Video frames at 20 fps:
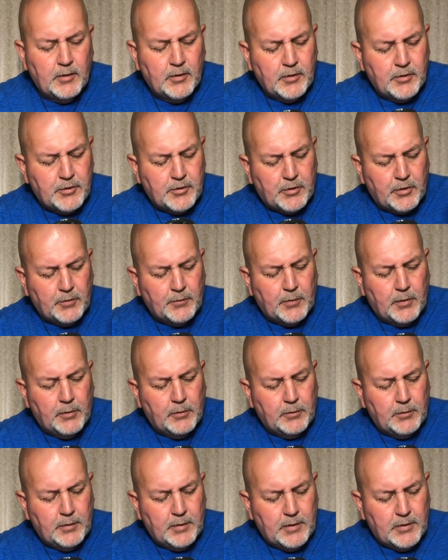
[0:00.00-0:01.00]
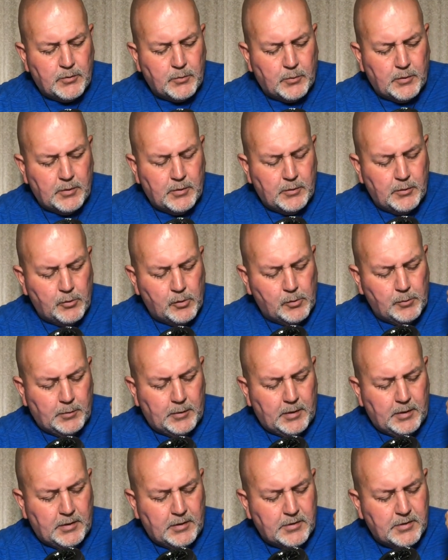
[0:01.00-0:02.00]
servo is where it normally
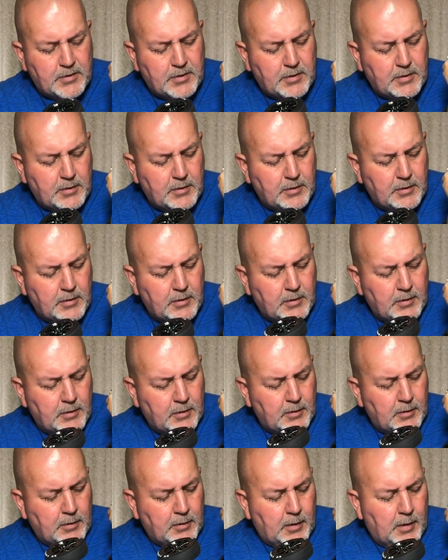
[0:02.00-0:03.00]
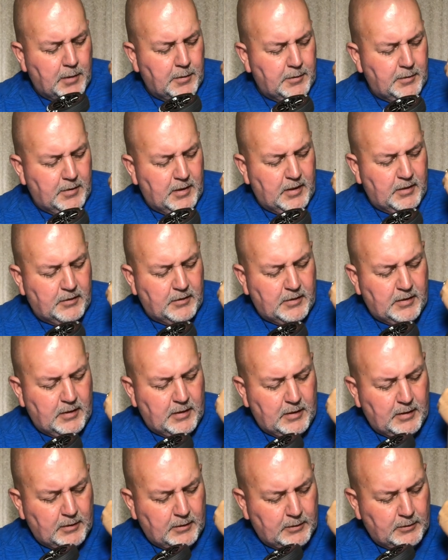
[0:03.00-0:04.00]
is, underneath
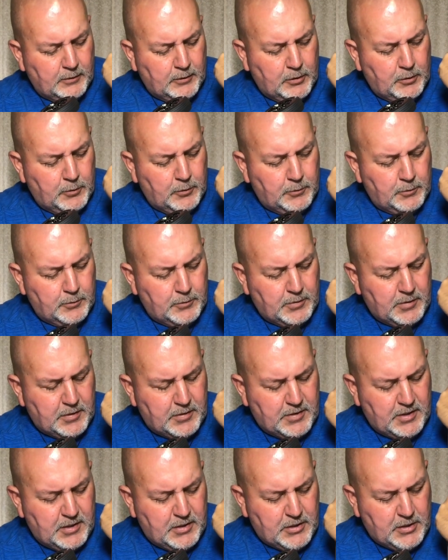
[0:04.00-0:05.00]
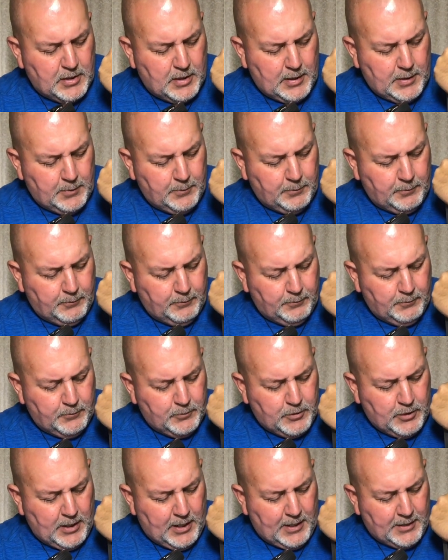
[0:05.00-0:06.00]
the CGI
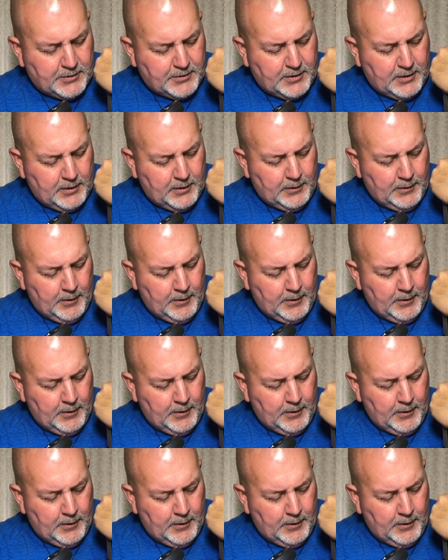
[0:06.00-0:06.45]
chassis.